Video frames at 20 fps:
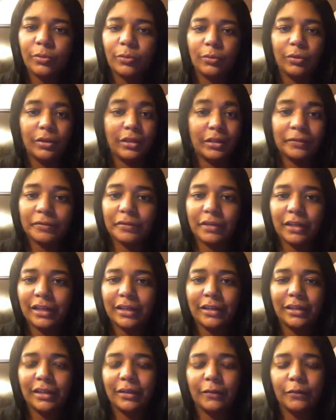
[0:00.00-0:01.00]
Whatever,
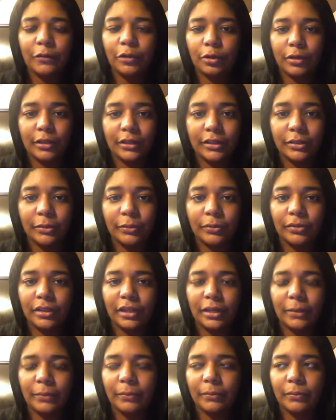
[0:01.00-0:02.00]
I have no idea what
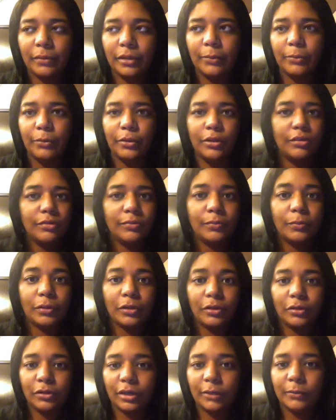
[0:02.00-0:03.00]
that may mean,
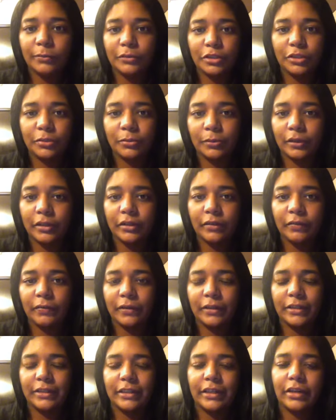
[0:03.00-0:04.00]
but I'm sure we're going to
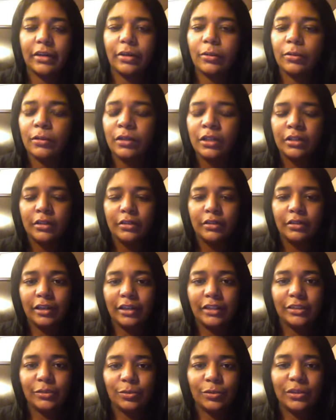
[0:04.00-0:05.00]
find out
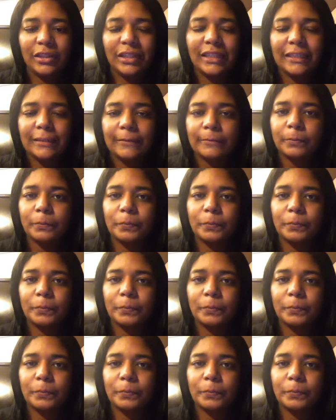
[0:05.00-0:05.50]
next week.